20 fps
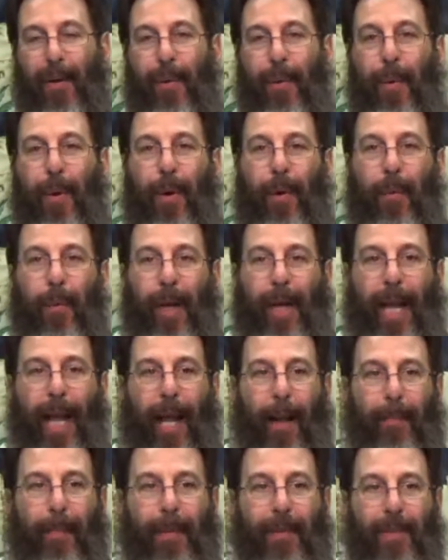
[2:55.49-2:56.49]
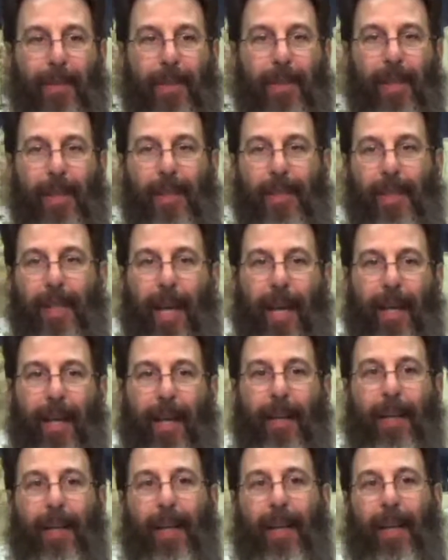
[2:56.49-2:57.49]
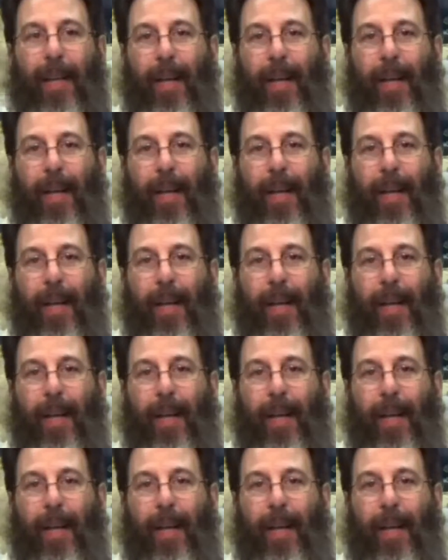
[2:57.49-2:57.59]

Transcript: Or what happens to the tenant